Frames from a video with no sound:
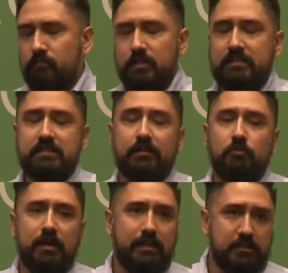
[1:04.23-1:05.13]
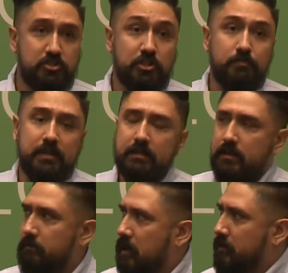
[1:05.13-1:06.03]
it's not the way that it should be
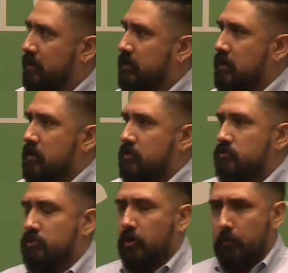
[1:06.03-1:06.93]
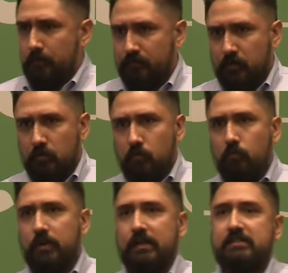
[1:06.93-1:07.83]
in my mind. So
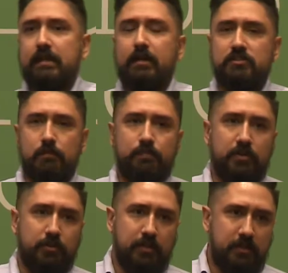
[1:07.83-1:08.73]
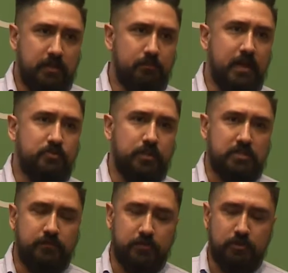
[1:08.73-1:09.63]
when I set out to build the metrics
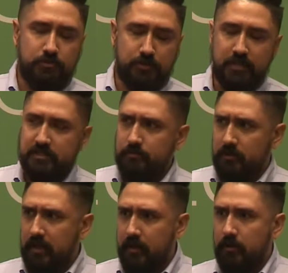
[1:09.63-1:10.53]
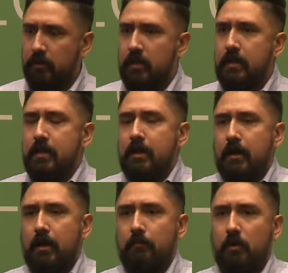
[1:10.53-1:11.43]
for social customer care,
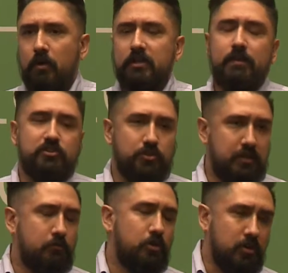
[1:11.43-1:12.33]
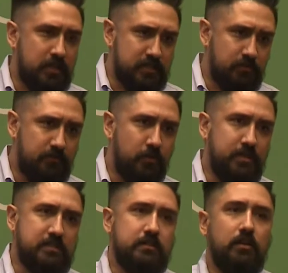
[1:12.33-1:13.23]
I wanted to make sure that they were all customer
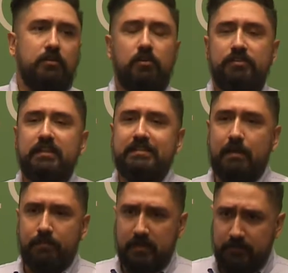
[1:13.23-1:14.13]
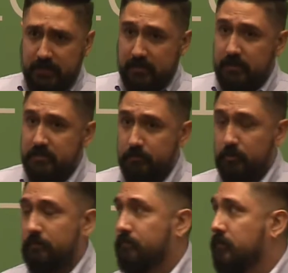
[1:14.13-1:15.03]
focused and all things that benefit the
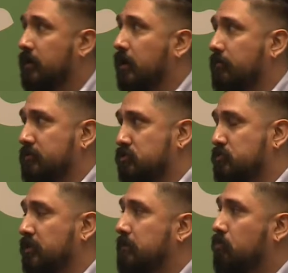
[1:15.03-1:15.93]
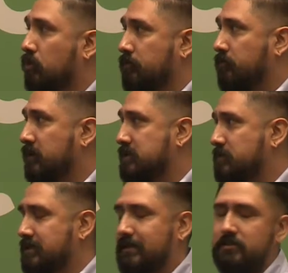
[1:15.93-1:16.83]
customer. It was really important for us
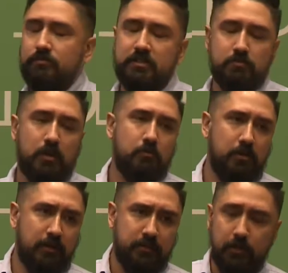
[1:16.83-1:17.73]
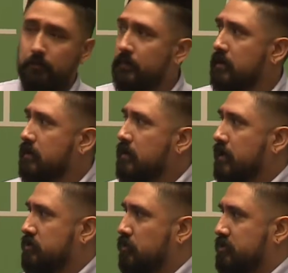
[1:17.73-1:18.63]
because that's the reason why we were out there.
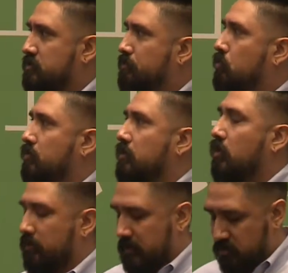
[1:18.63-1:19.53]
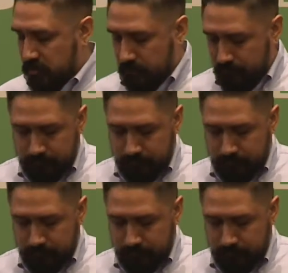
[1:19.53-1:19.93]
And so it supported our mission.